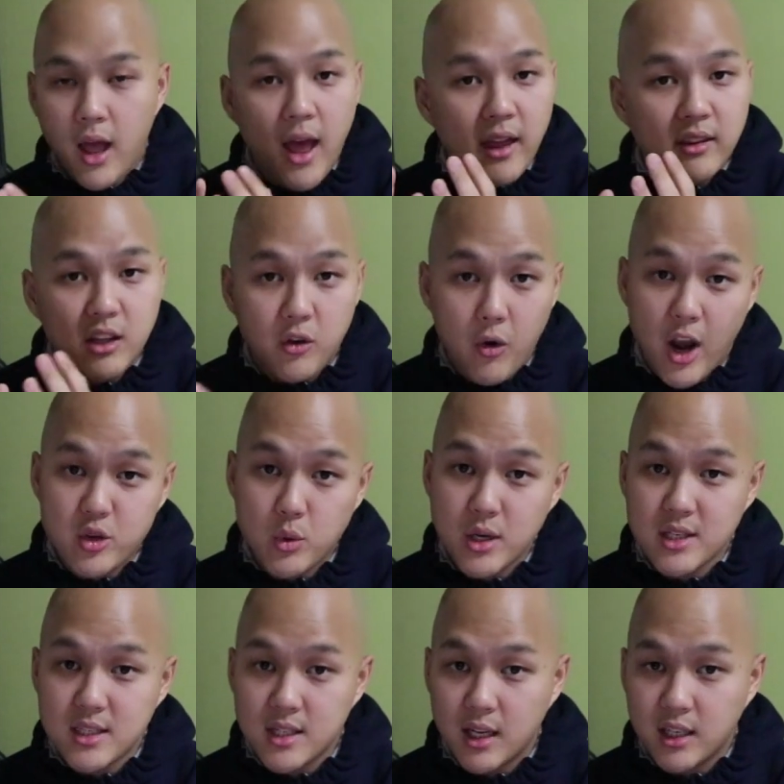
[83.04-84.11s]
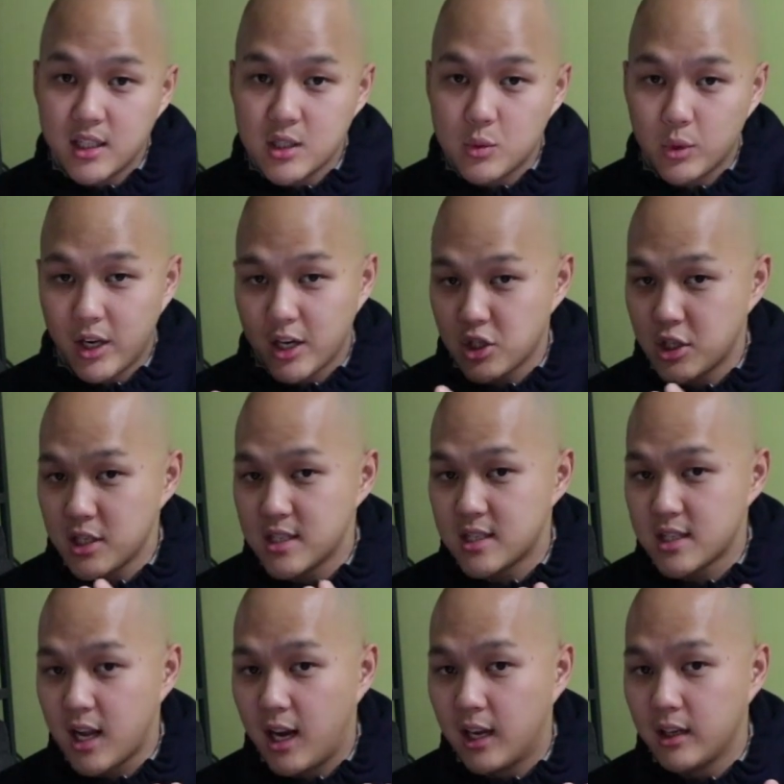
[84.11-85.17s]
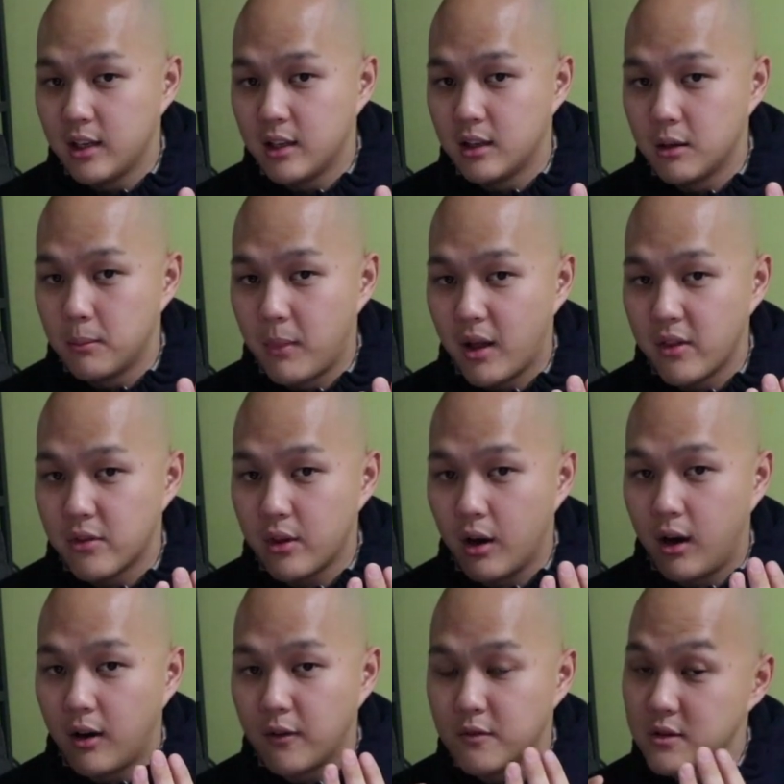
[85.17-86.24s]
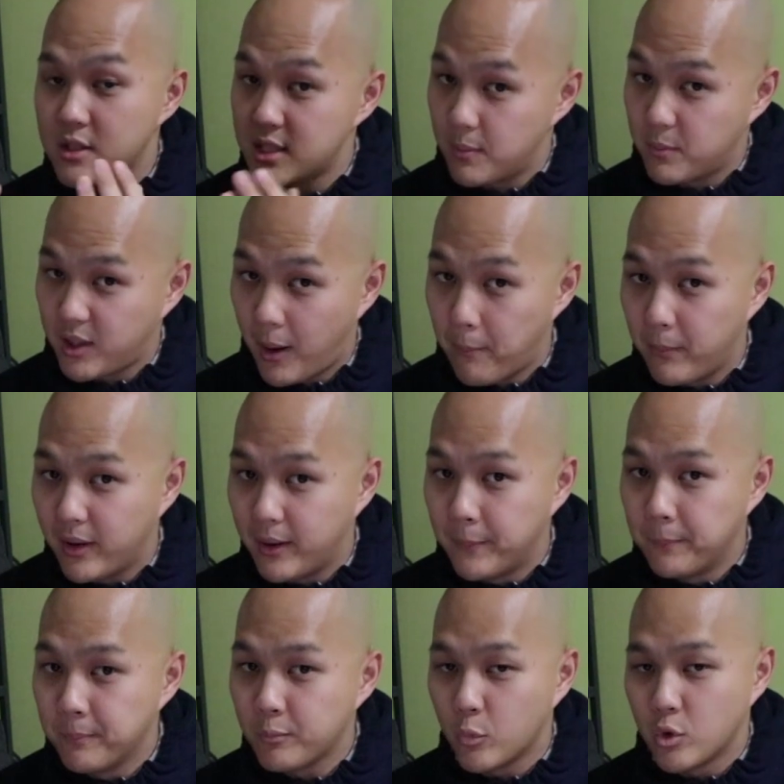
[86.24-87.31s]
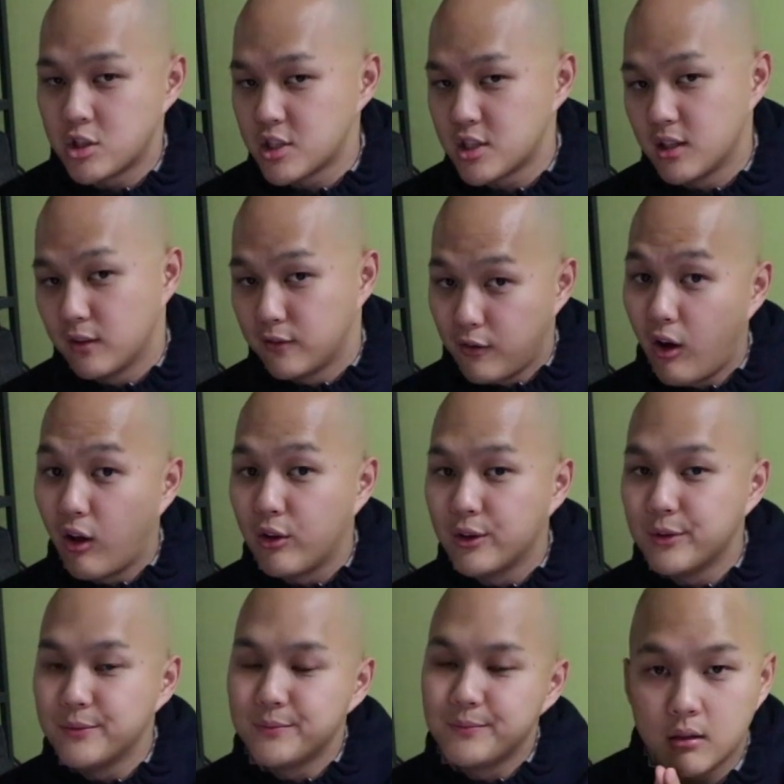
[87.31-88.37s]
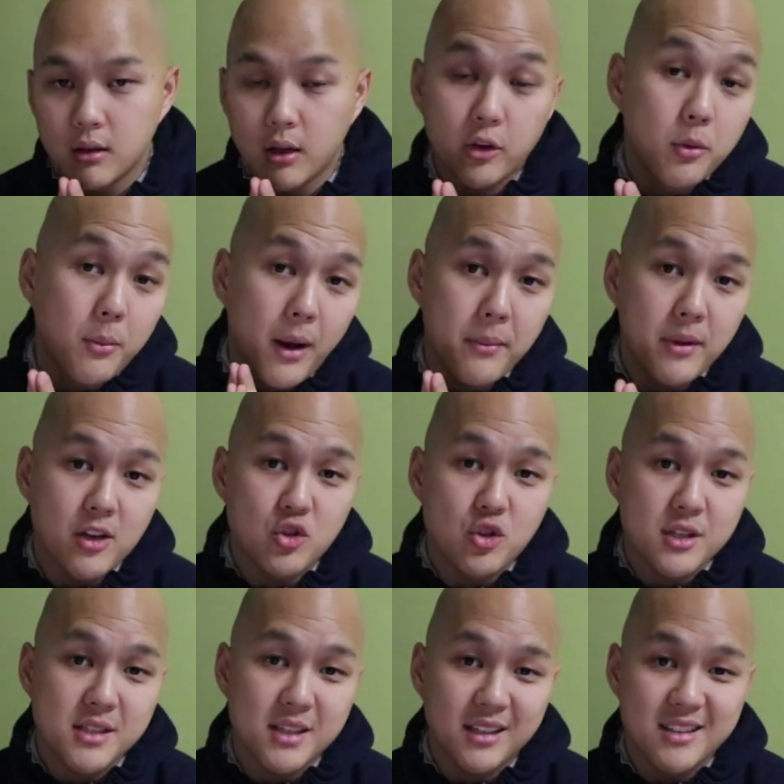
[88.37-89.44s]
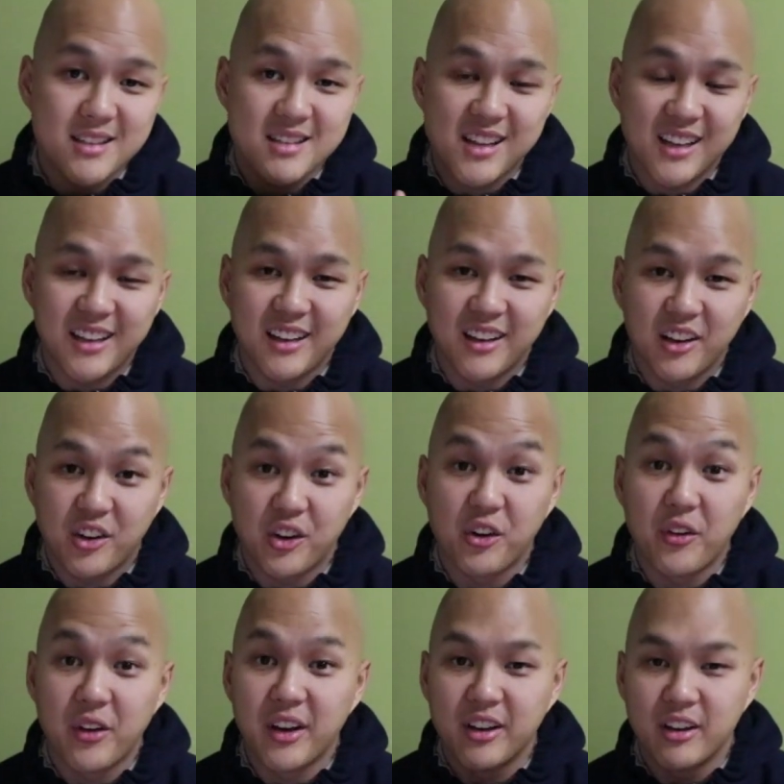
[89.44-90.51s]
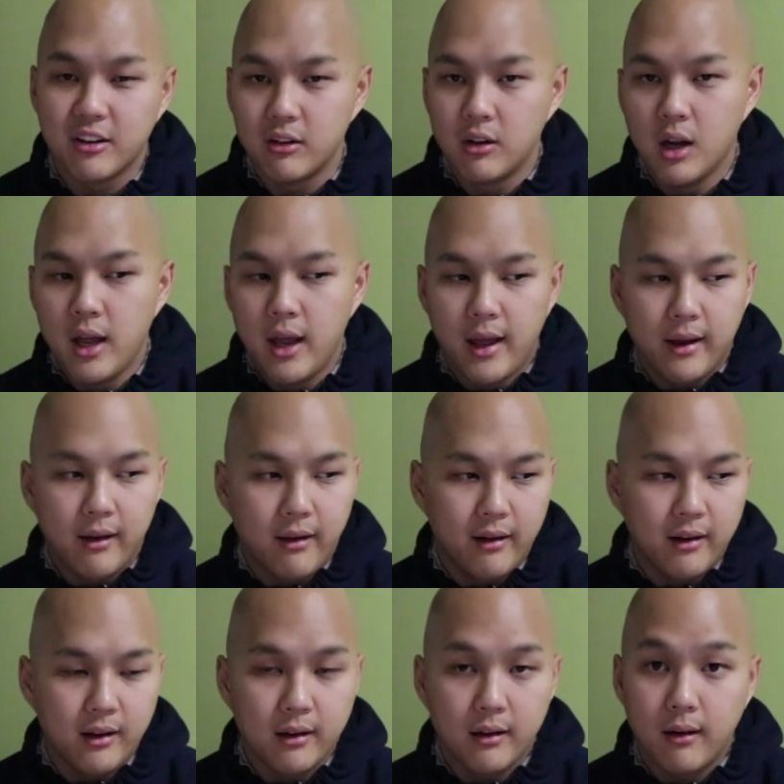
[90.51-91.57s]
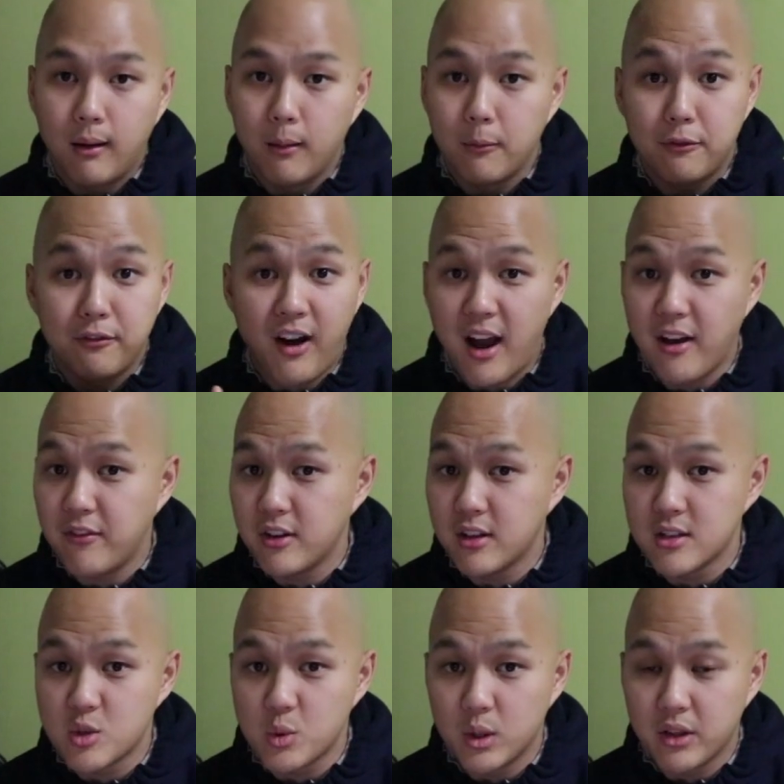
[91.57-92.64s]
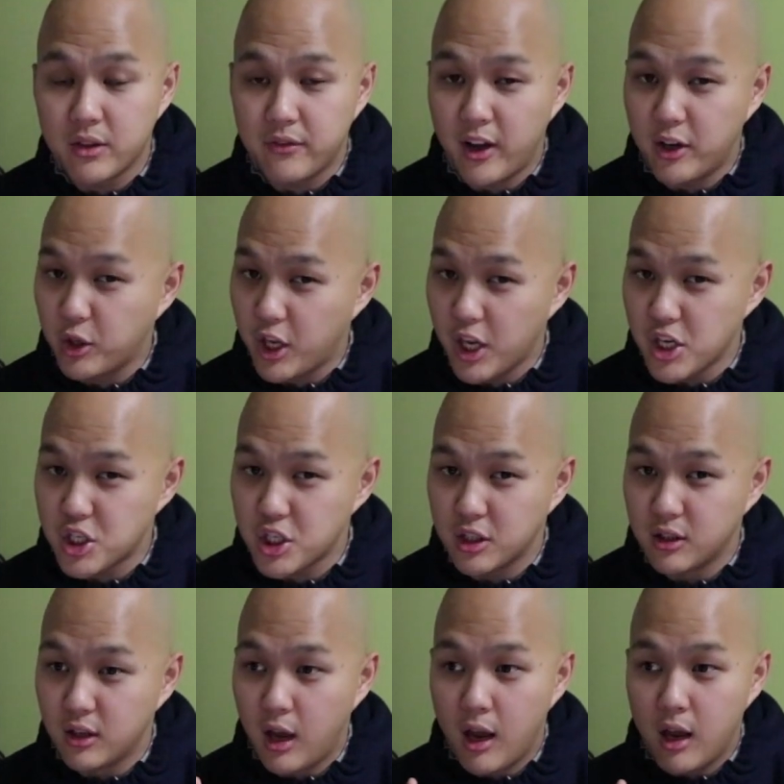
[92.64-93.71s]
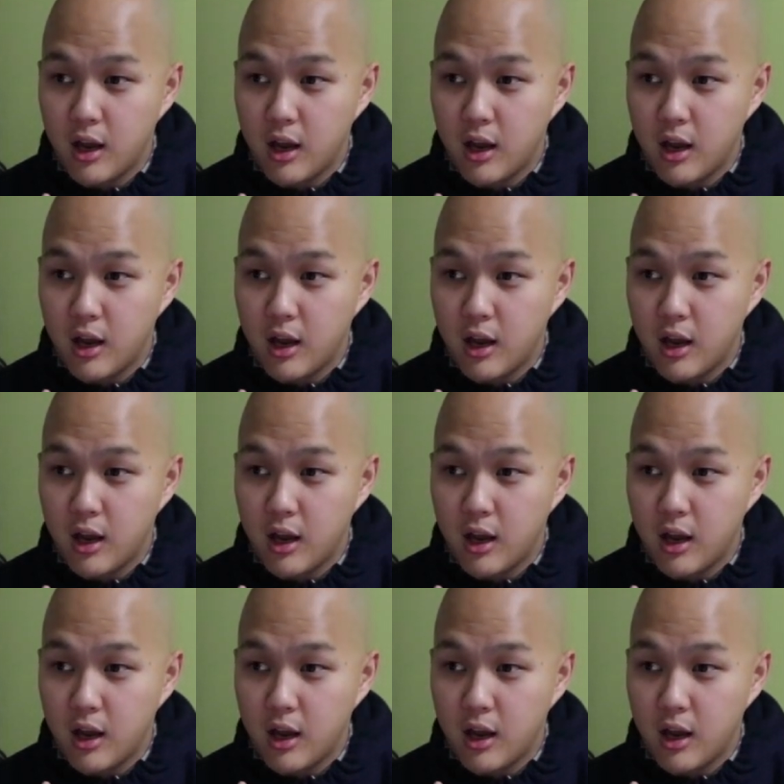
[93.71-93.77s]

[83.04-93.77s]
and the graduate studies would actually start in the month of September, which is in the fall. Now, you might be interested in studying in Korea, you know, and getting 5 years worth of education